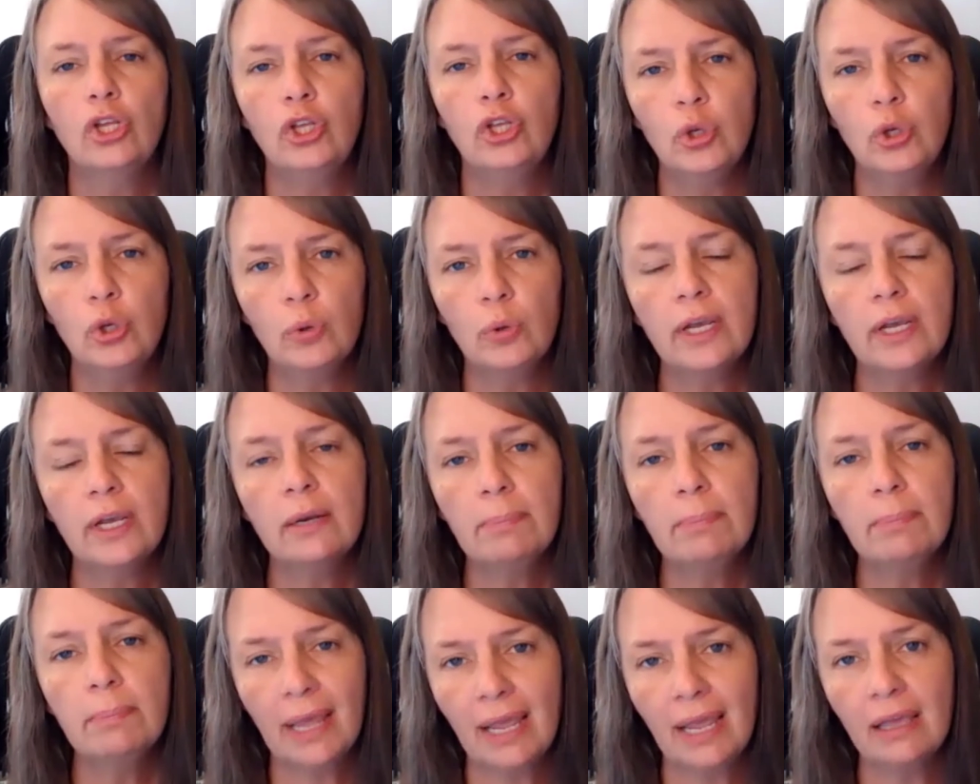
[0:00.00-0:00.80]
You
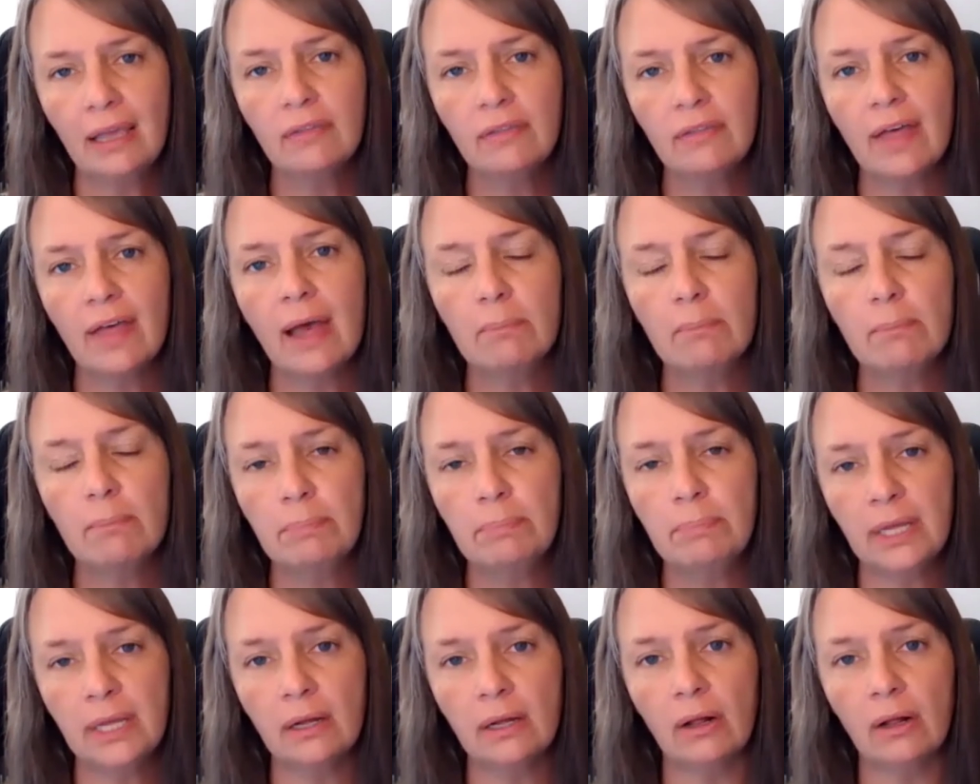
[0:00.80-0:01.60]
can pay
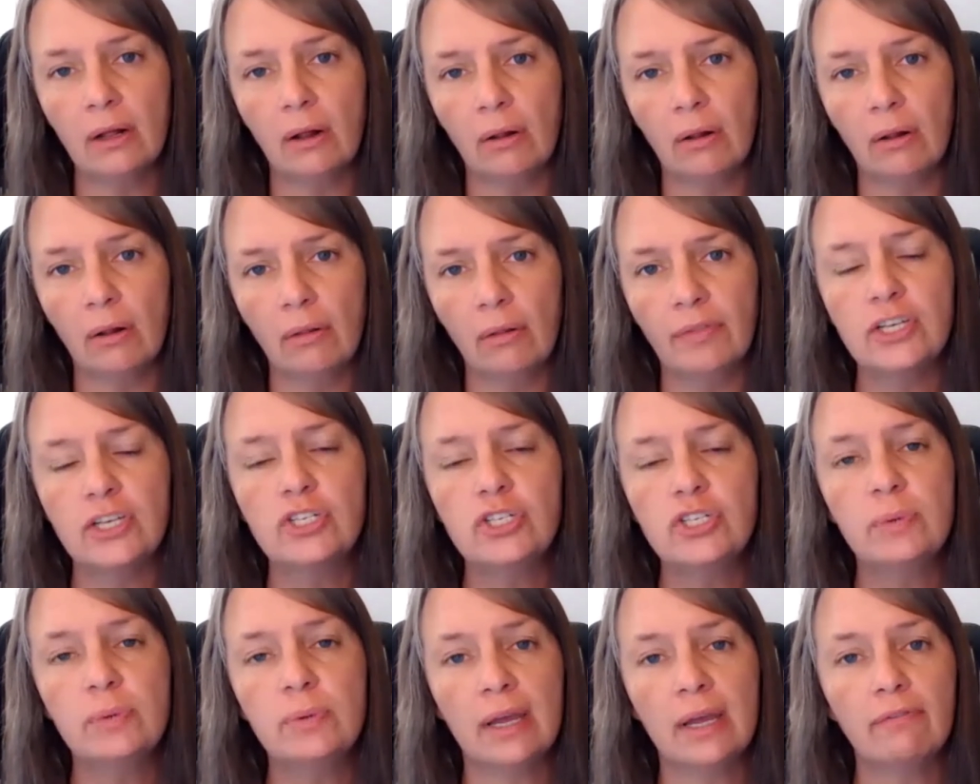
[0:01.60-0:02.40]
that bill
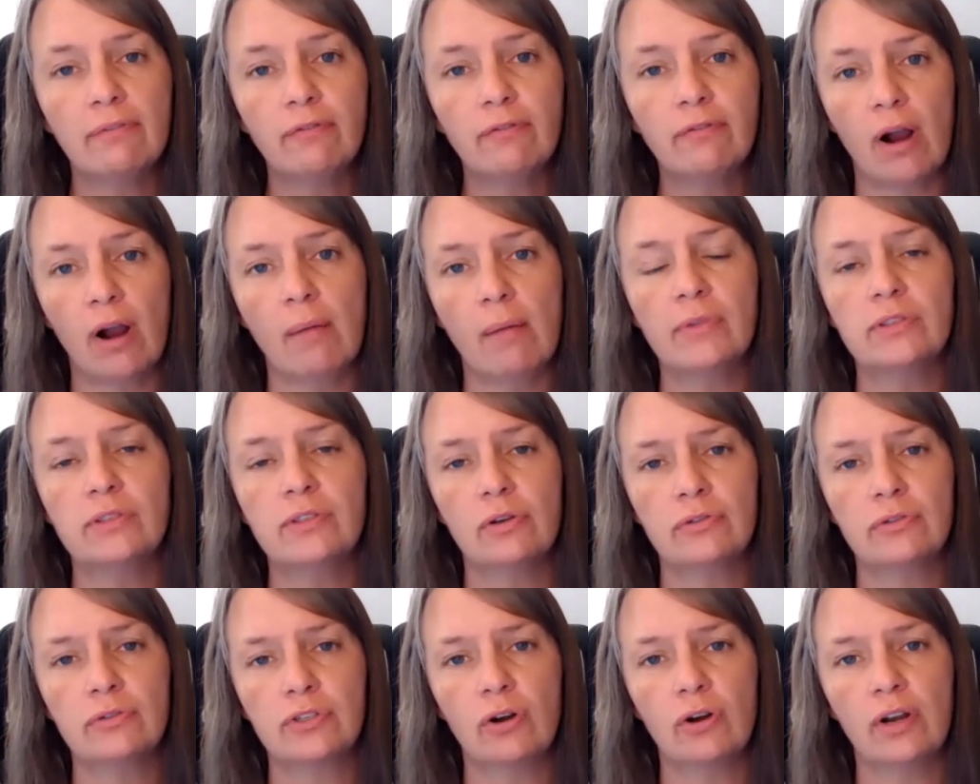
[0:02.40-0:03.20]
that you get from the
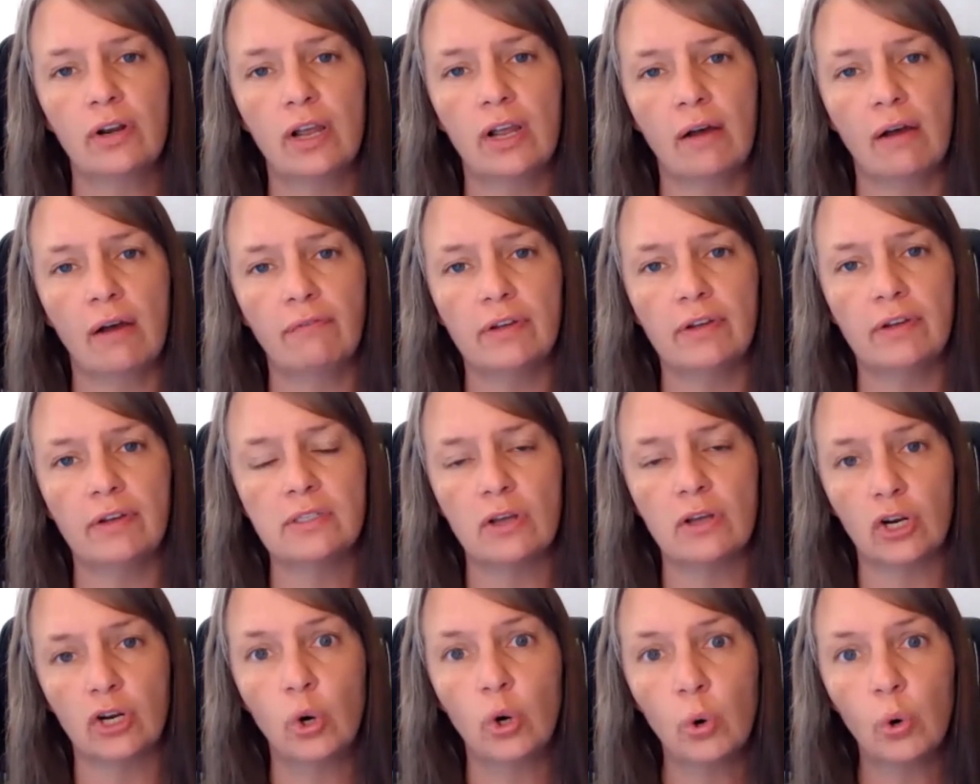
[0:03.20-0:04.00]
Social Security
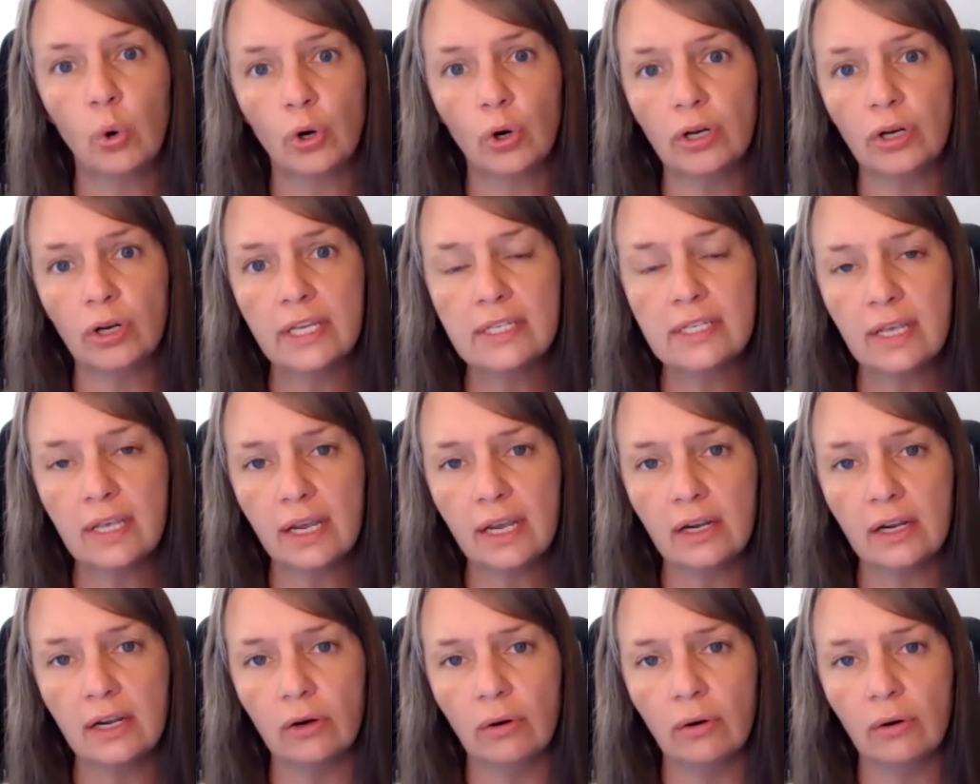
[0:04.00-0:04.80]
office on a quarterly
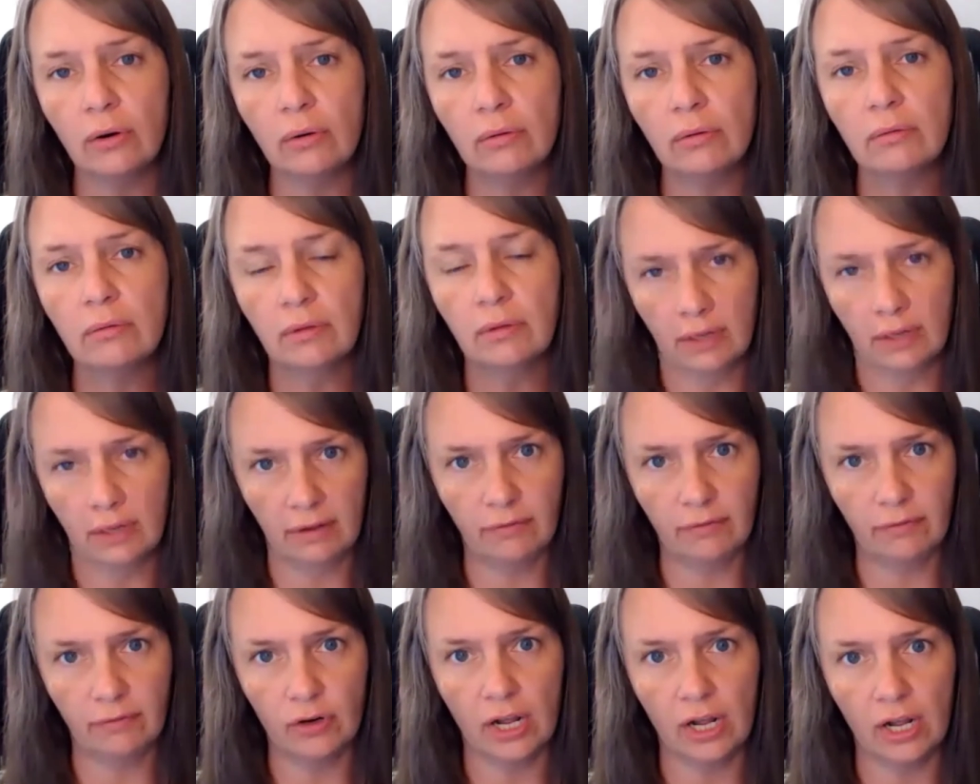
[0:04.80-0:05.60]
cycle.
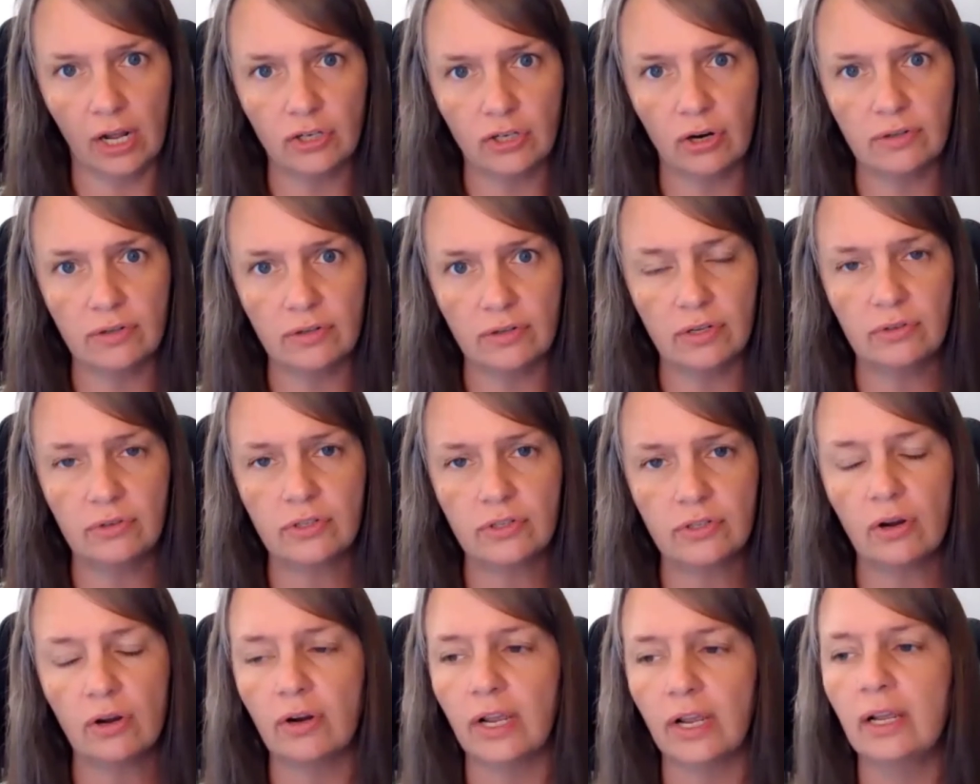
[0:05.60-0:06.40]
If you're not Social
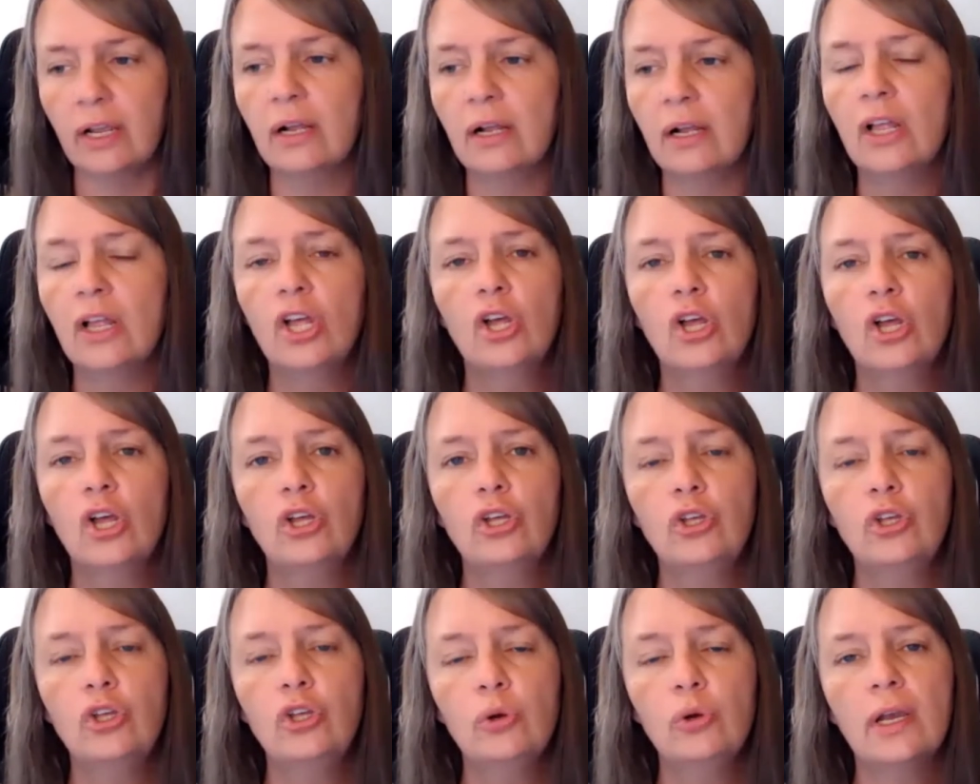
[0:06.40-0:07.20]
Security,
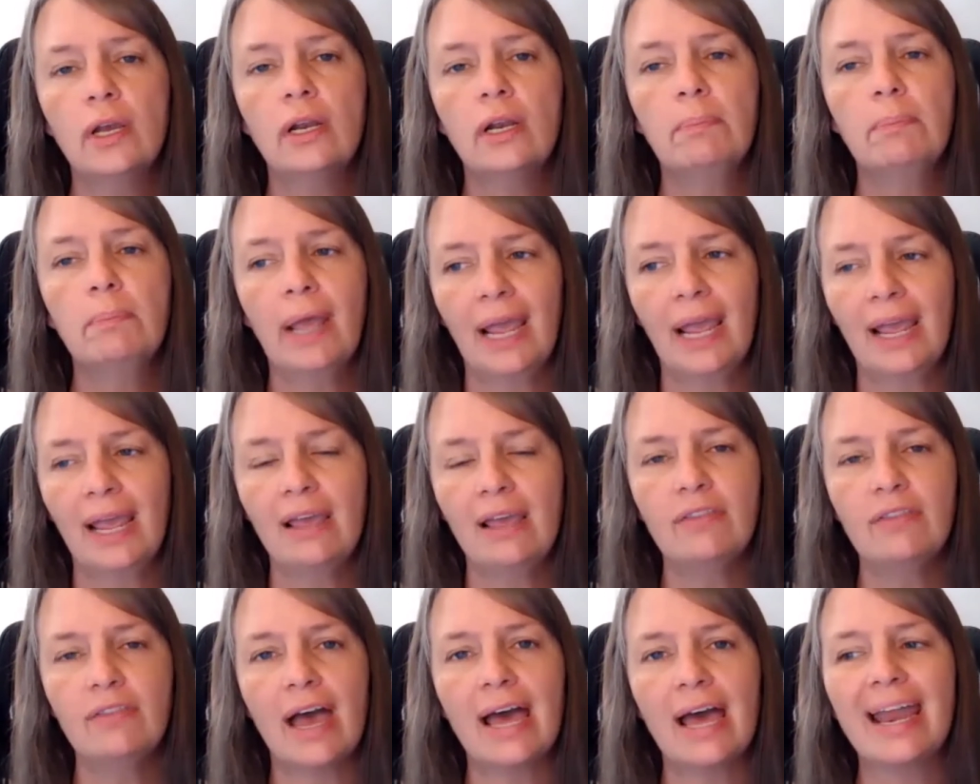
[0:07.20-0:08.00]
you can
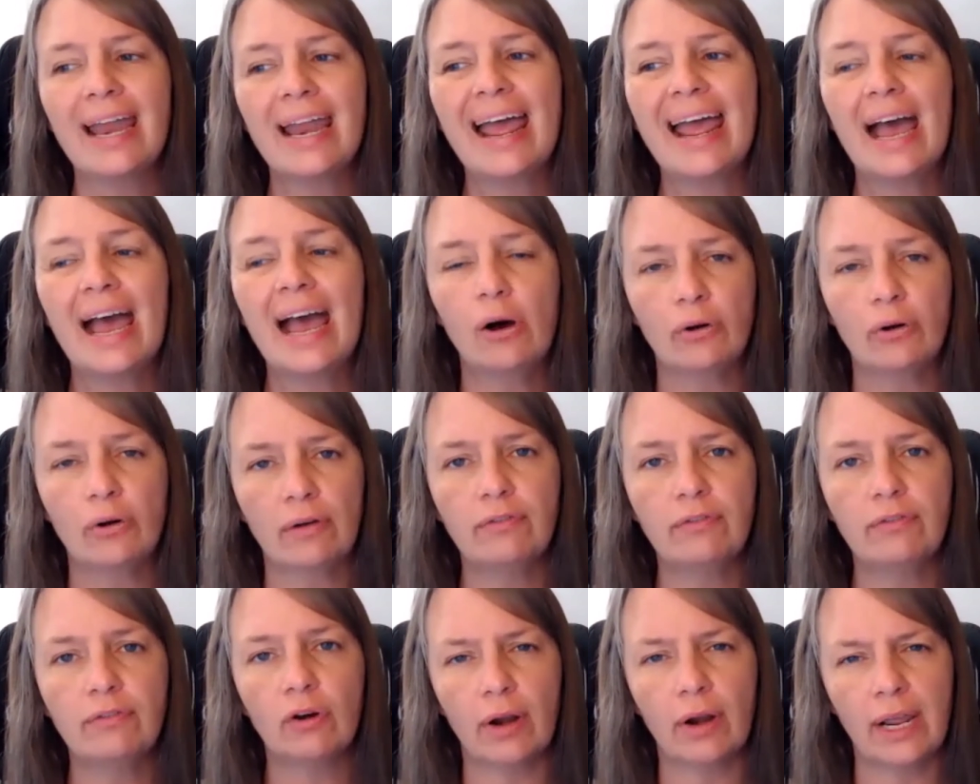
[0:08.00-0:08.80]
pay that out
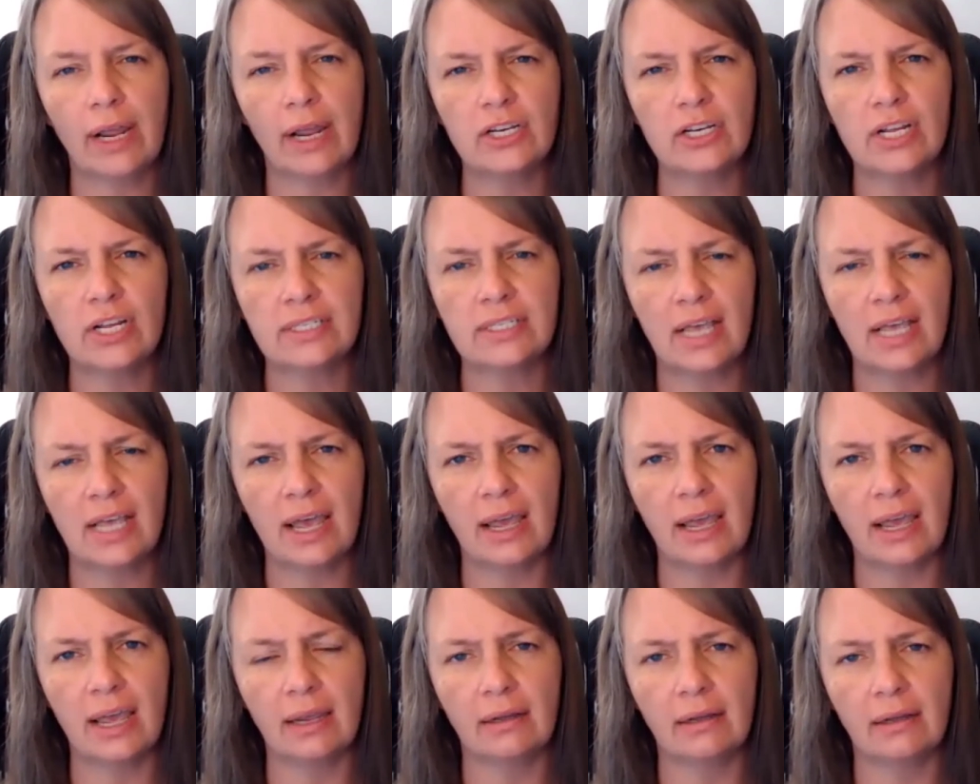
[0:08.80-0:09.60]
of your
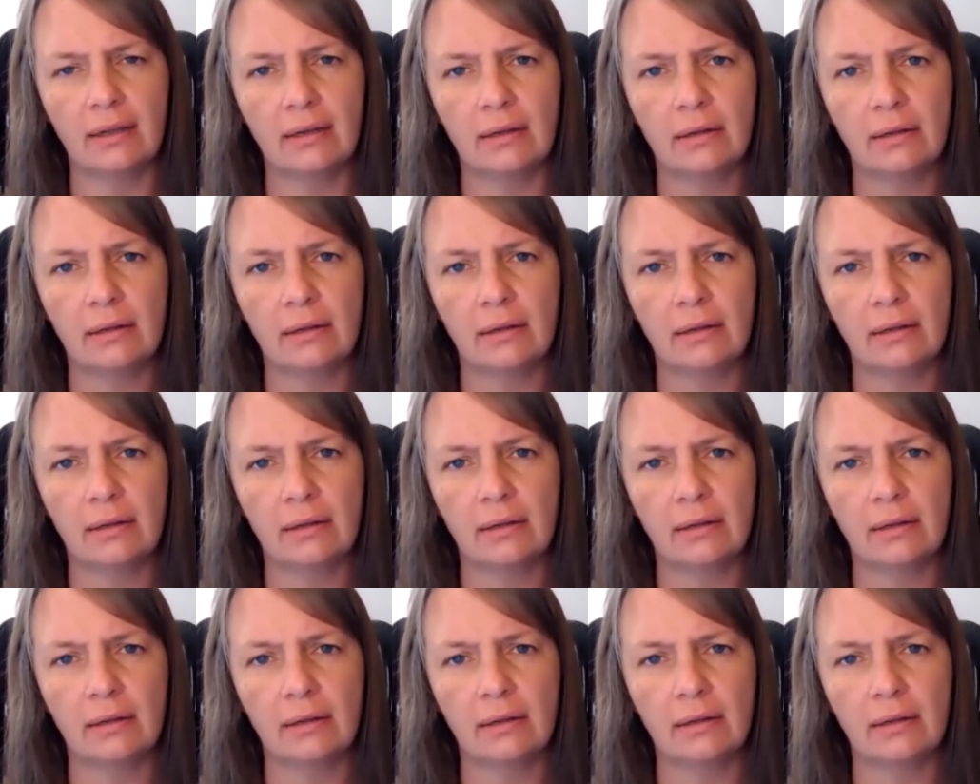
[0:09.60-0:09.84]
HSA.